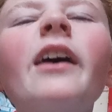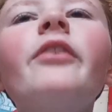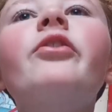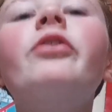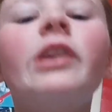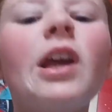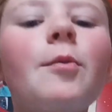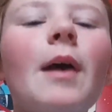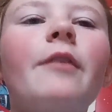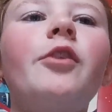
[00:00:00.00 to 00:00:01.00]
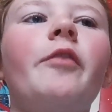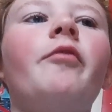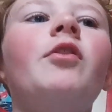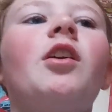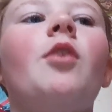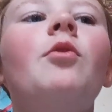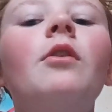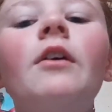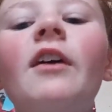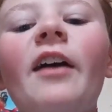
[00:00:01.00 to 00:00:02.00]
Guys, today we're back for another video,
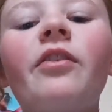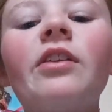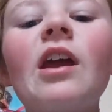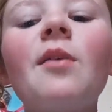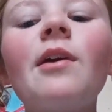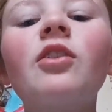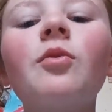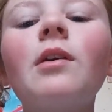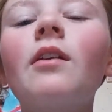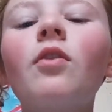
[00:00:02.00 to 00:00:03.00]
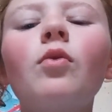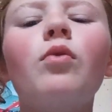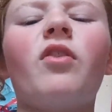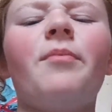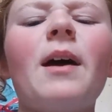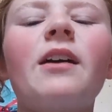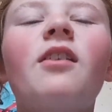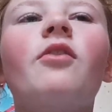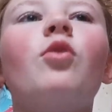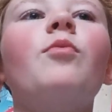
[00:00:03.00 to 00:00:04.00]
and today we are doing a sort of Mega
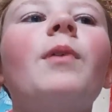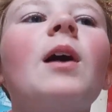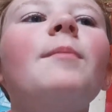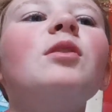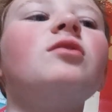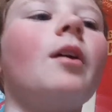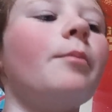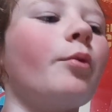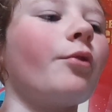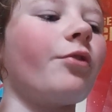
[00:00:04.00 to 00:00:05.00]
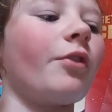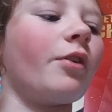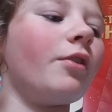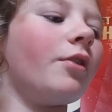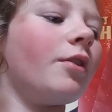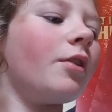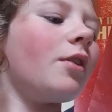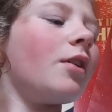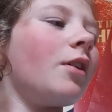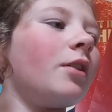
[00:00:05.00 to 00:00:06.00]
Kazoom Power Mission unboxing.
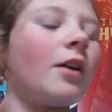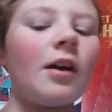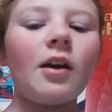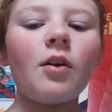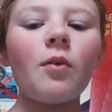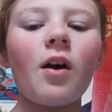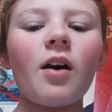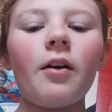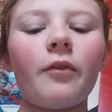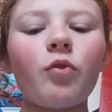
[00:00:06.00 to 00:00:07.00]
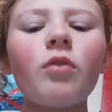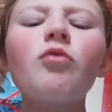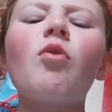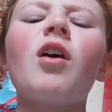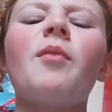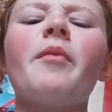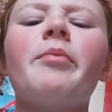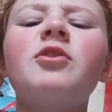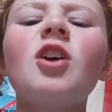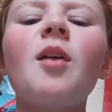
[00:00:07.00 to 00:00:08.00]
Now, if you're wondering why I'm in
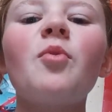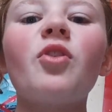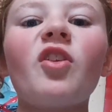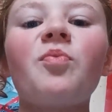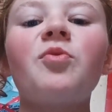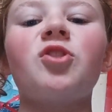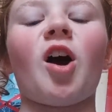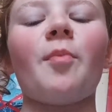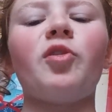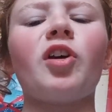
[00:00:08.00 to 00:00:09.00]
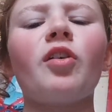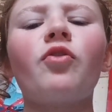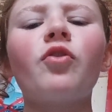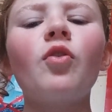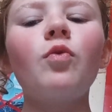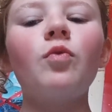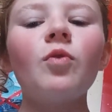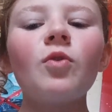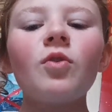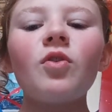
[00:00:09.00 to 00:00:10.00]
pyjamas, it's pyjama day at school.
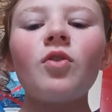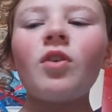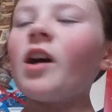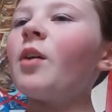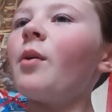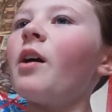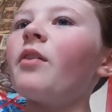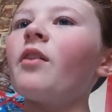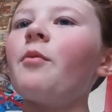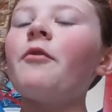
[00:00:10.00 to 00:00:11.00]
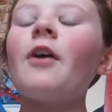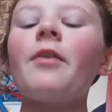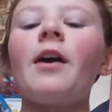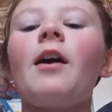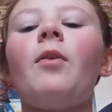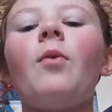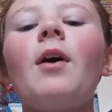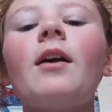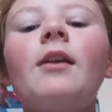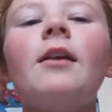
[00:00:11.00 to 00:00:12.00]
Anyways, with that out of the
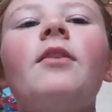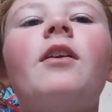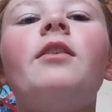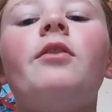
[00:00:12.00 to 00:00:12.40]
way, let's get